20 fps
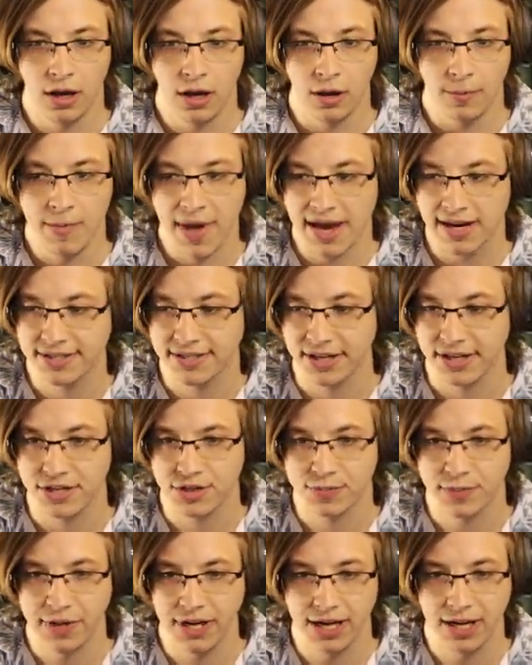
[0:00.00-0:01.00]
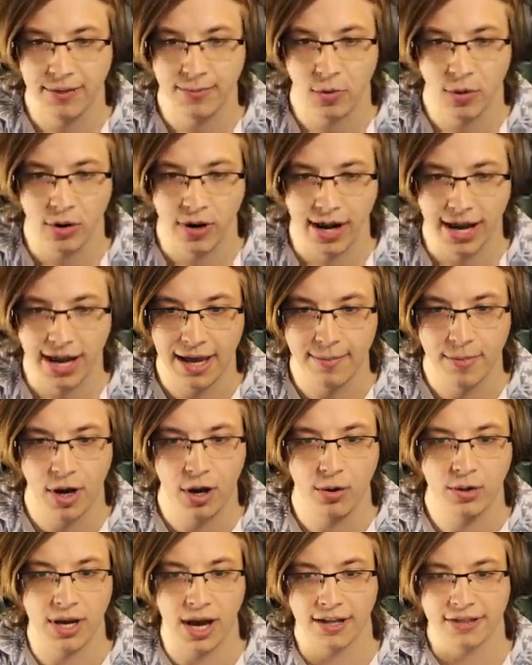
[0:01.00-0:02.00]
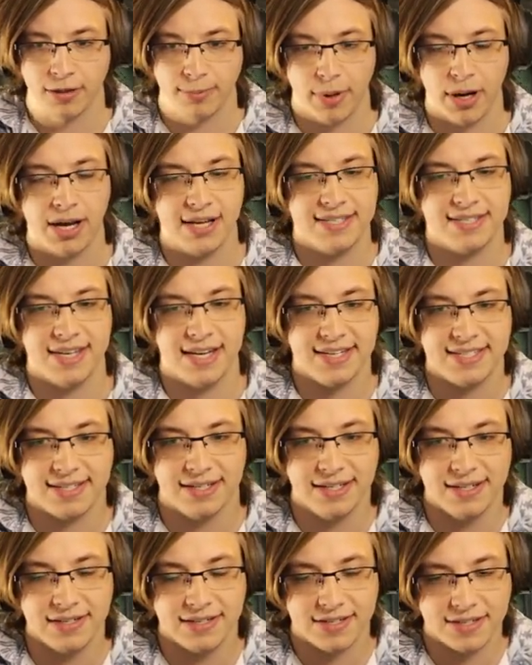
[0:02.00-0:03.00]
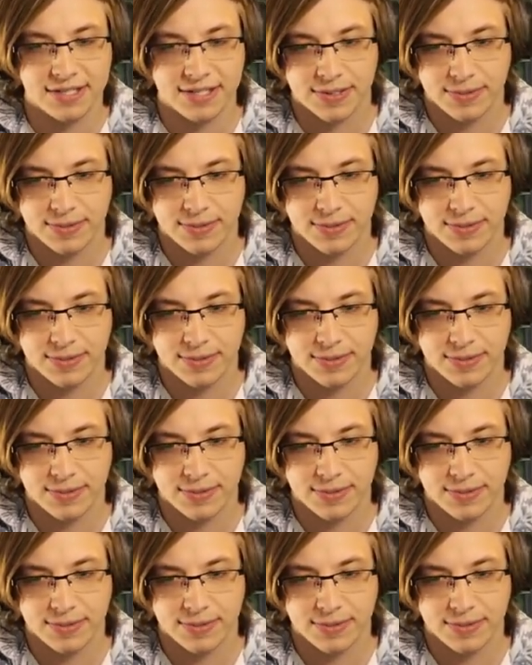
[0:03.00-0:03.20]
max HP, more ammo, got the boss essence.